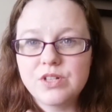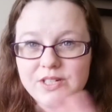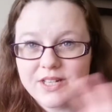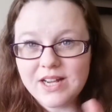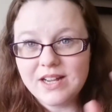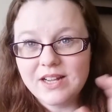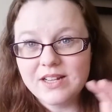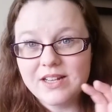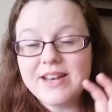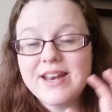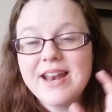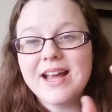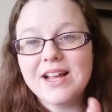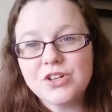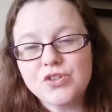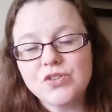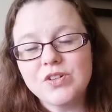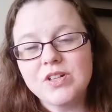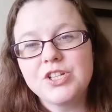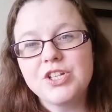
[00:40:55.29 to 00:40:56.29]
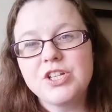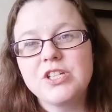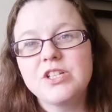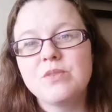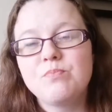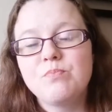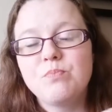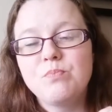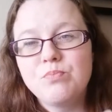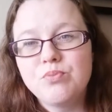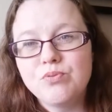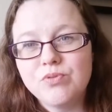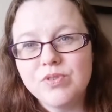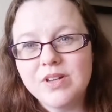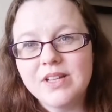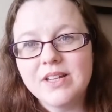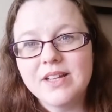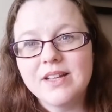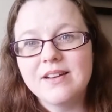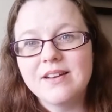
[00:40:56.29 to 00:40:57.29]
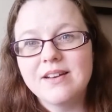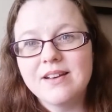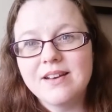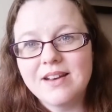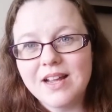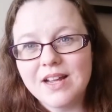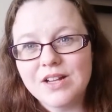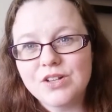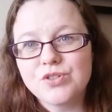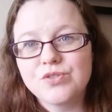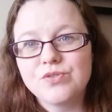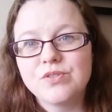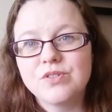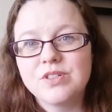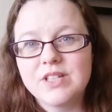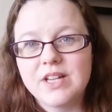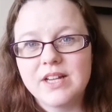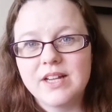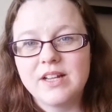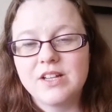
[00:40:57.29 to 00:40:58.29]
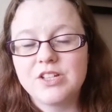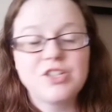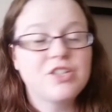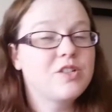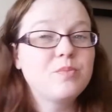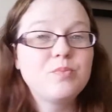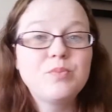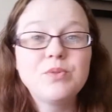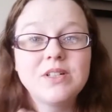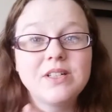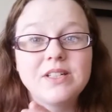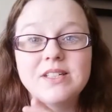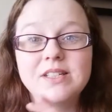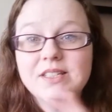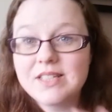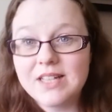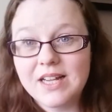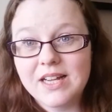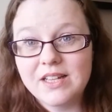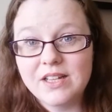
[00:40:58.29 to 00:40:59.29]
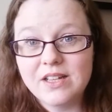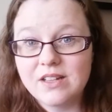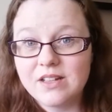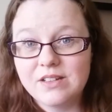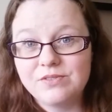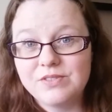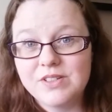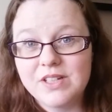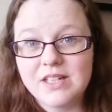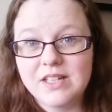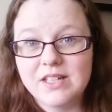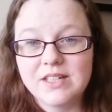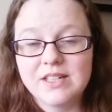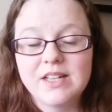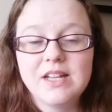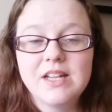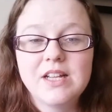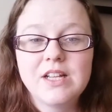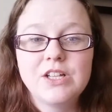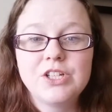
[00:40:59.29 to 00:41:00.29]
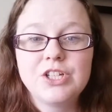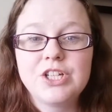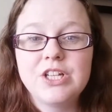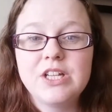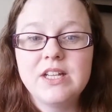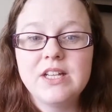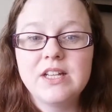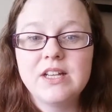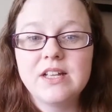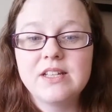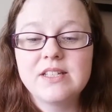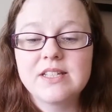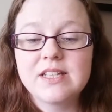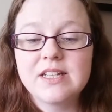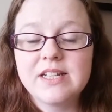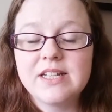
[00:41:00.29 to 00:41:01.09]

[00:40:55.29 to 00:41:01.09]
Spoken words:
dyed naturally. She's a brilliant natural dyer. She's a brilliant dyer of yarn. She is the